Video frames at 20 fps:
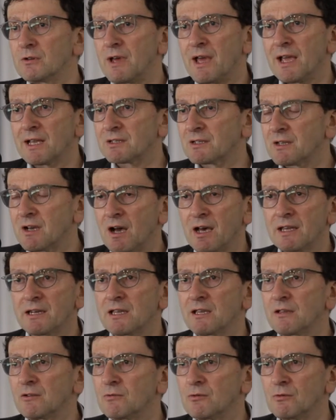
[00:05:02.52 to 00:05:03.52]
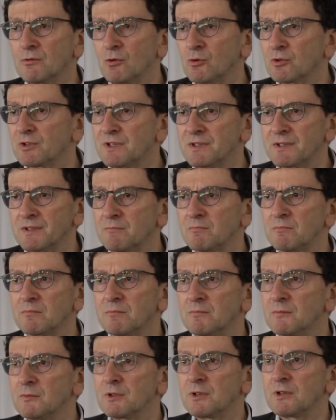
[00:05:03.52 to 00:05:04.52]
anxiety, autism,
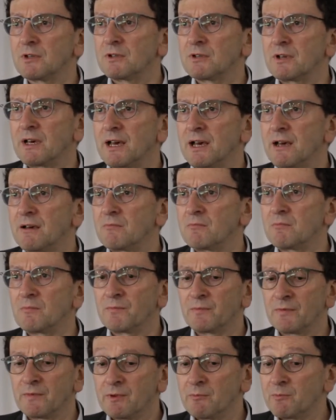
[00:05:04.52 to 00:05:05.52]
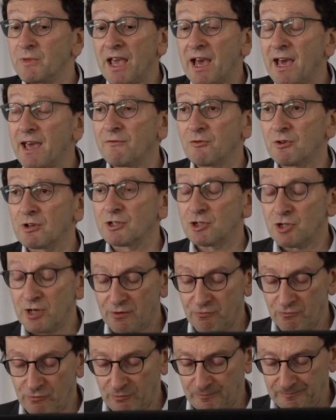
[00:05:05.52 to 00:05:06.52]
behaviour in
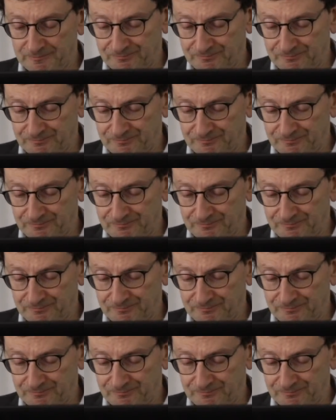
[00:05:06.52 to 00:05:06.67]
general.